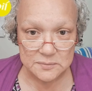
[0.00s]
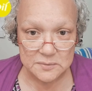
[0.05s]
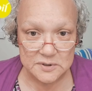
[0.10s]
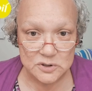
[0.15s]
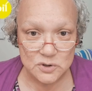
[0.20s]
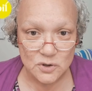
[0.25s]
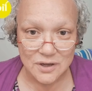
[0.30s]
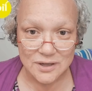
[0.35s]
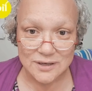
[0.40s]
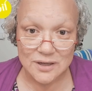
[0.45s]
been
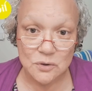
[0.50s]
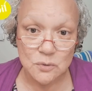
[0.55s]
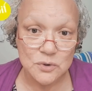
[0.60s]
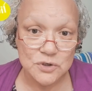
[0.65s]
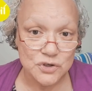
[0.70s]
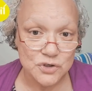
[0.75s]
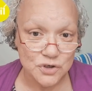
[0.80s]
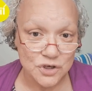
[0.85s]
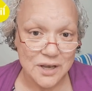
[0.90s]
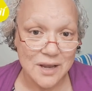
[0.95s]
taught that we
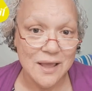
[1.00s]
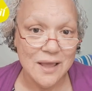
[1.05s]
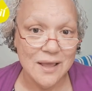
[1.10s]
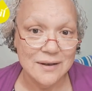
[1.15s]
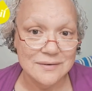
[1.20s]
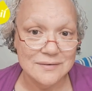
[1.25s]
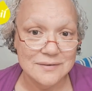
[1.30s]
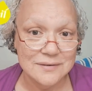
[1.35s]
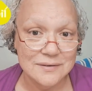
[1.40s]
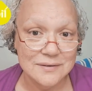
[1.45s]
should
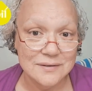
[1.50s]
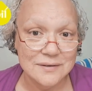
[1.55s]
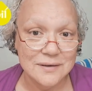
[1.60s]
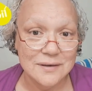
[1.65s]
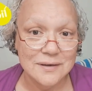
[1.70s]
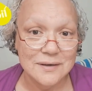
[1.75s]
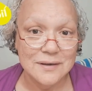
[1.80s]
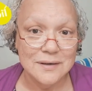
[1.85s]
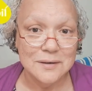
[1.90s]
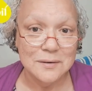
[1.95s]
not
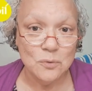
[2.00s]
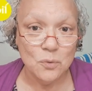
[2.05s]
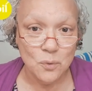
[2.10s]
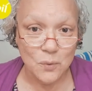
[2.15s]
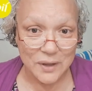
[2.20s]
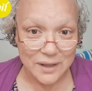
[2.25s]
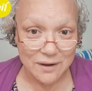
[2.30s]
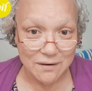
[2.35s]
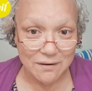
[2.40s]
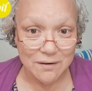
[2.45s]

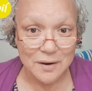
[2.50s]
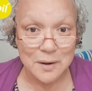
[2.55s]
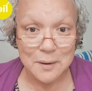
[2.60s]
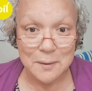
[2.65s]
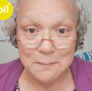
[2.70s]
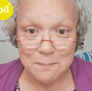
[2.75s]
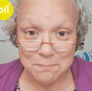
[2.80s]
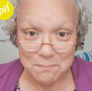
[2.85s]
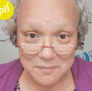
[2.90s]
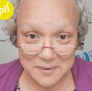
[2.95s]
wear
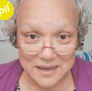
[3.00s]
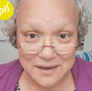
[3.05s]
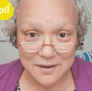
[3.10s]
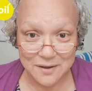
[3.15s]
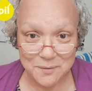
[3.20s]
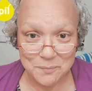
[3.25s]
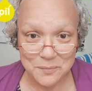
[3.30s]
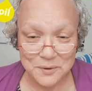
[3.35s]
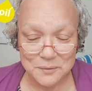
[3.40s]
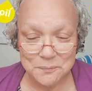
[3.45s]

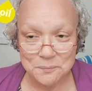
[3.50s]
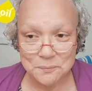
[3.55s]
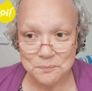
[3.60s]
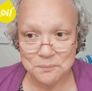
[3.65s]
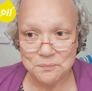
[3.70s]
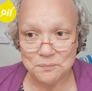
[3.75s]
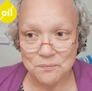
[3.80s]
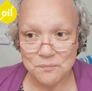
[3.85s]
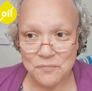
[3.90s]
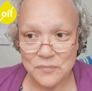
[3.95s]
makeup.
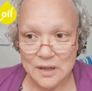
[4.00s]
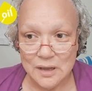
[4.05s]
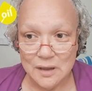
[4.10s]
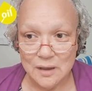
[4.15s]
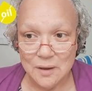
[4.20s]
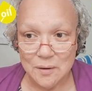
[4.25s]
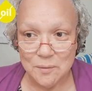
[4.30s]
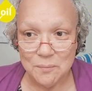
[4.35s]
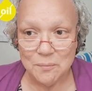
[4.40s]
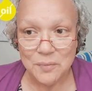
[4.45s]

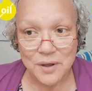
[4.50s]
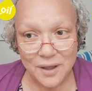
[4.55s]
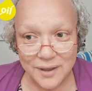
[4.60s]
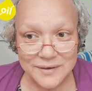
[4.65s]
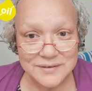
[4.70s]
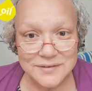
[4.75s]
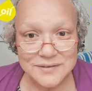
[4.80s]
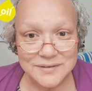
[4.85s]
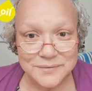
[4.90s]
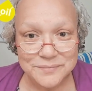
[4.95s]

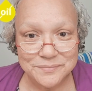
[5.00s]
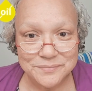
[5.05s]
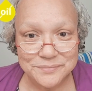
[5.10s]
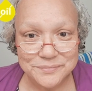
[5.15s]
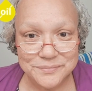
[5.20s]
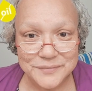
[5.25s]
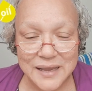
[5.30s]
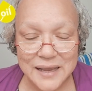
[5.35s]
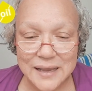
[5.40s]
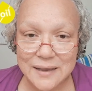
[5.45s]
But
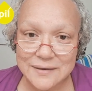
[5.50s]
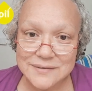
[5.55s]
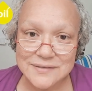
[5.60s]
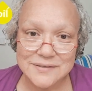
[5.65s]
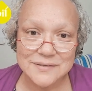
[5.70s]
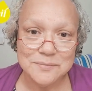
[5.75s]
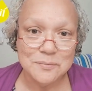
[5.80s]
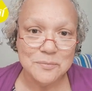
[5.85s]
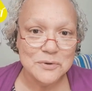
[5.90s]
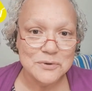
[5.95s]

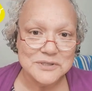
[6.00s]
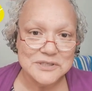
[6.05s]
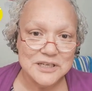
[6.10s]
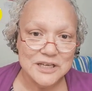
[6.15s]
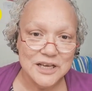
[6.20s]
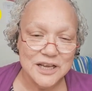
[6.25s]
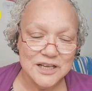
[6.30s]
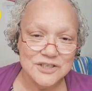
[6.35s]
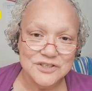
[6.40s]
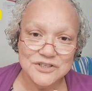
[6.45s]
as most
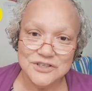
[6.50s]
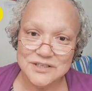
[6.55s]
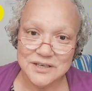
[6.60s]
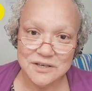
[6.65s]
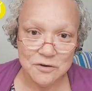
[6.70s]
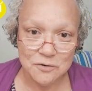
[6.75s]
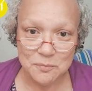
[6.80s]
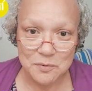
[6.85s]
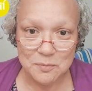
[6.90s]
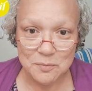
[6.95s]
teenagers and
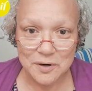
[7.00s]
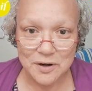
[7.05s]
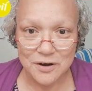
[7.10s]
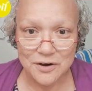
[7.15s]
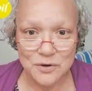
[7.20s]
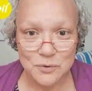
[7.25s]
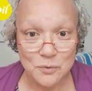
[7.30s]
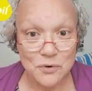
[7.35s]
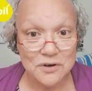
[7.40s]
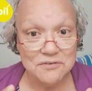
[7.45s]
young people are,
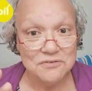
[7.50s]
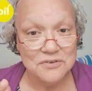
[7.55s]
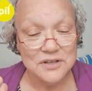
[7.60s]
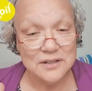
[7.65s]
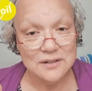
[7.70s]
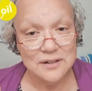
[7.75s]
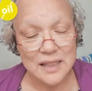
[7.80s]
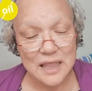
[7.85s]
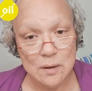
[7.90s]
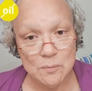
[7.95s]
you want to
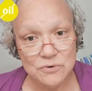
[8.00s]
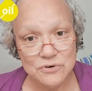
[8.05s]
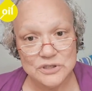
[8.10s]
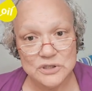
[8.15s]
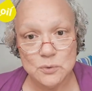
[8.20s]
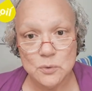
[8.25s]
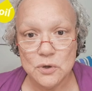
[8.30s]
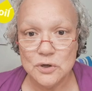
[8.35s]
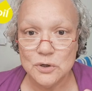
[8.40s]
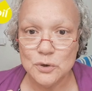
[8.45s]
feel glamorous,
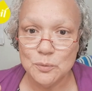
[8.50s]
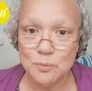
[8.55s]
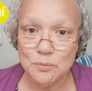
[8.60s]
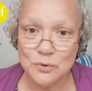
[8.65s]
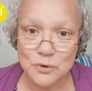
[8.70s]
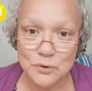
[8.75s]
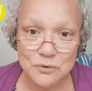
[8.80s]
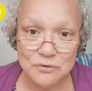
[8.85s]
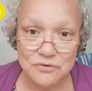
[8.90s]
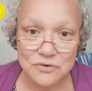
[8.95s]
you want to look
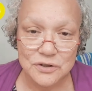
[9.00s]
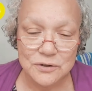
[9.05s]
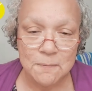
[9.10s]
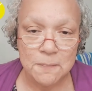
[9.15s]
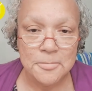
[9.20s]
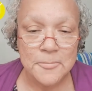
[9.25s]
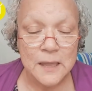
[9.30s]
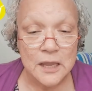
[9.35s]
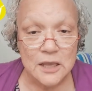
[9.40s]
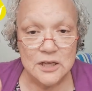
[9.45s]
beautiful.
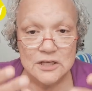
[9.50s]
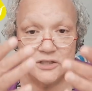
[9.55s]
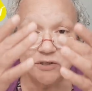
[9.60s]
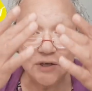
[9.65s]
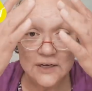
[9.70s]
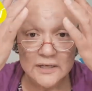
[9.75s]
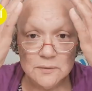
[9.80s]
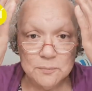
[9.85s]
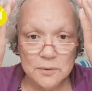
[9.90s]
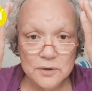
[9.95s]
So
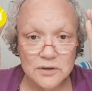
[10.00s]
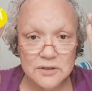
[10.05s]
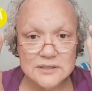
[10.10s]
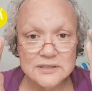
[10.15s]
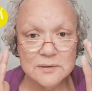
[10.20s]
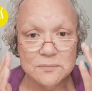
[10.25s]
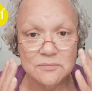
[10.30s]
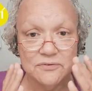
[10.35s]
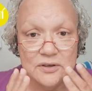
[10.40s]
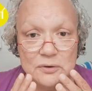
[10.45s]
I did put on
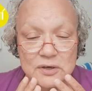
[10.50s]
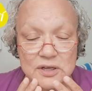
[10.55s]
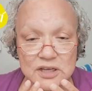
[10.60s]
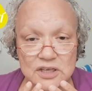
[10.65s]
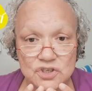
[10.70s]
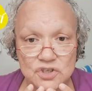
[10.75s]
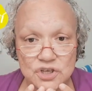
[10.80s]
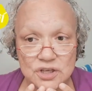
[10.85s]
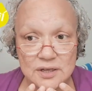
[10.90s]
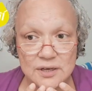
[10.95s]
some
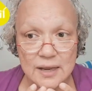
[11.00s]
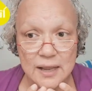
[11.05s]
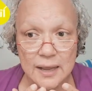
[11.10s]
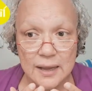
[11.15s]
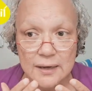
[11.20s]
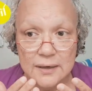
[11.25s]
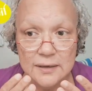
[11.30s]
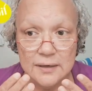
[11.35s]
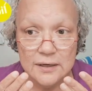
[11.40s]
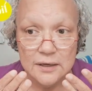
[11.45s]
foundation.
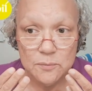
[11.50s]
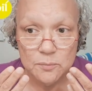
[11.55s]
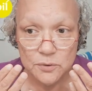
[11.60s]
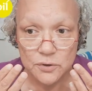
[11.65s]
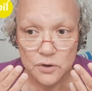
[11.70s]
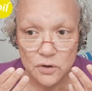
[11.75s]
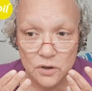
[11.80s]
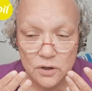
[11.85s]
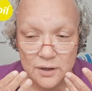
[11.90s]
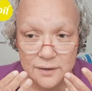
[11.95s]
I did
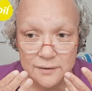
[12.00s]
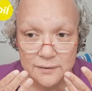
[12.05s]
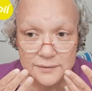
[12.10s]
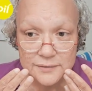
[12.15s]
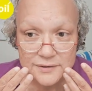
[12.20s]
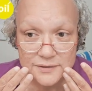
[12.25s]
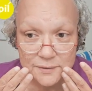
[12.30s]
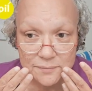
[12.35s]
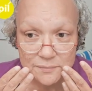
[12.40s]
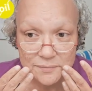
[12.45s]
put on
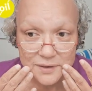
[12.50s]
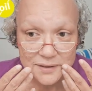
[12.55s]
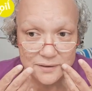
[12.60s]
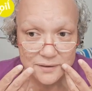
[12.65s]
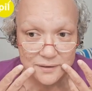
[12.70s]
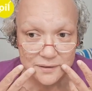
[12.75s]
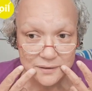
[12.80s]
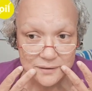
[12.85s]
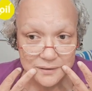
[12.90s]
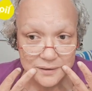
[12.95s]
a
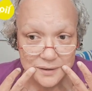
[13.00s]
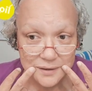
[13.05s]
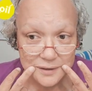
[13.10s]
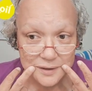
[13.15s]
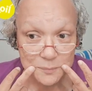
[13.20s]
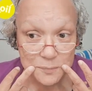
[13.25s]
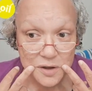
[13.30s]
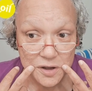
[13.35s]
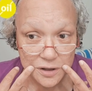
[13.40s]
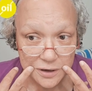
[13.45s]
little
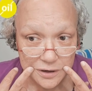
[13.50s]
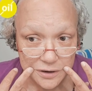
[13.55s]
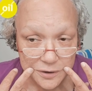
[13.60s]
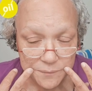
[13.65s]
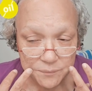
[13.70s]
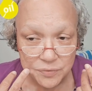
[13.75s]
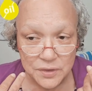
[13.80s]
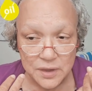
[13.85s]
lip color,